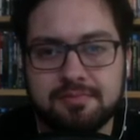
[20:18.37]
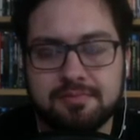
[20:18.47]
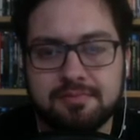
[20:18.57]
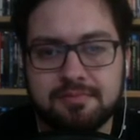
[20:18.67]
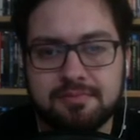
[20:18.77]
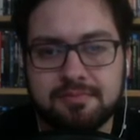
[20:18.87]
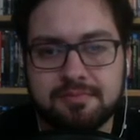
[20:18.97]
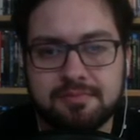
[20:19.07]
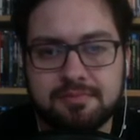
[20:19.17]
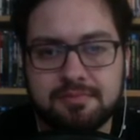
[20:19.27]

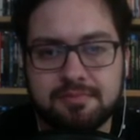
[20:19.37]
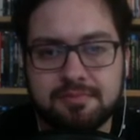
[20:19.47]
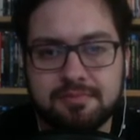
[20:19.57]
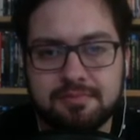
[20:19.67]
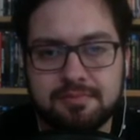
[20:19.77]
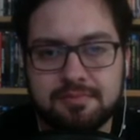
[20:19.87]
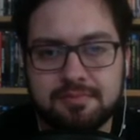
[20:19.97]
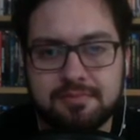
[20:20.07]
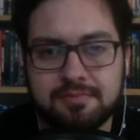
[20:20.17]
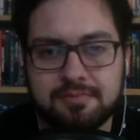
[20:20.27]

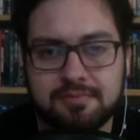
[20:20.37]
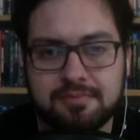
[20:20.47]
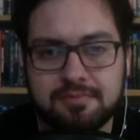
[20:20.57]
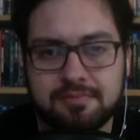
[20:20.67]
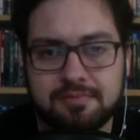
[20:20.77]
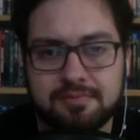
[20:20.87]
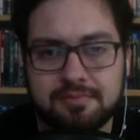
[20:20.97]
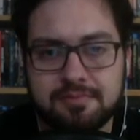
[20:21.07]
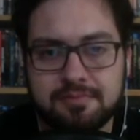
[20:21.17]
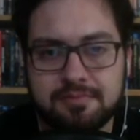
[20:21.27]

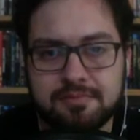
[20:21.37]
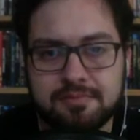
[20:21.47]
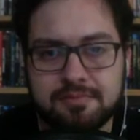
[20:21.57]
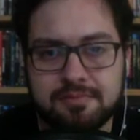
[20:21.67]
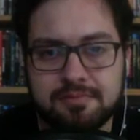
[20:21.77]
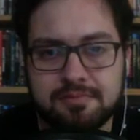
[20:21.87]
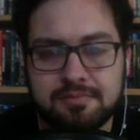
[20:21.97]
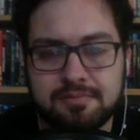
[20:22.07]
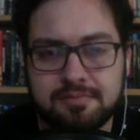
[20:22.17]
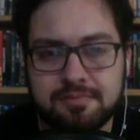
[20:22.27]

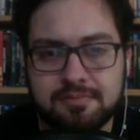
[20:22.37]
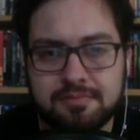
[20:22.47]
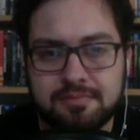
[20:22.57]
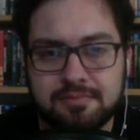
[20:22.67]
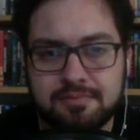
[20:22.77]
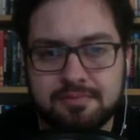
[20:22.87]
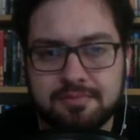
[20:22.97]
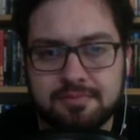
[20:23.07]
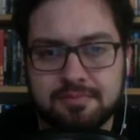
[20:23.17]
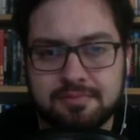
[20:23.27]

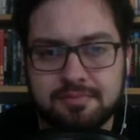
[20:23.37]
(silent)